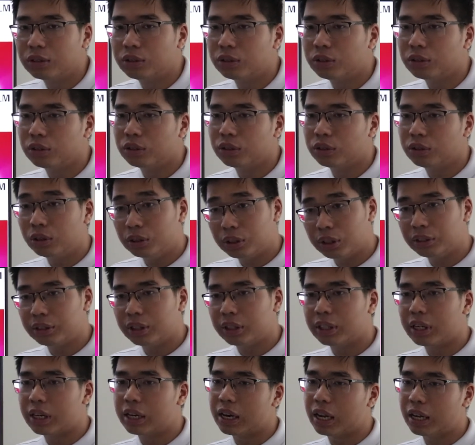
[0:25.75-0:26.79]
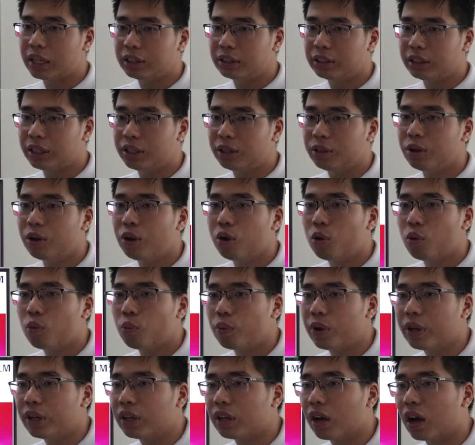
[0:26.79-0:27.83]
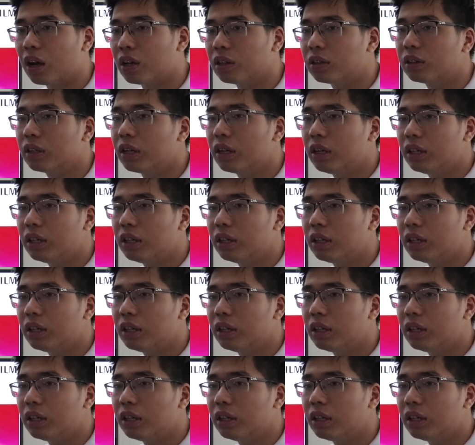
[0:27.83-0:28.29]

to 2019, we got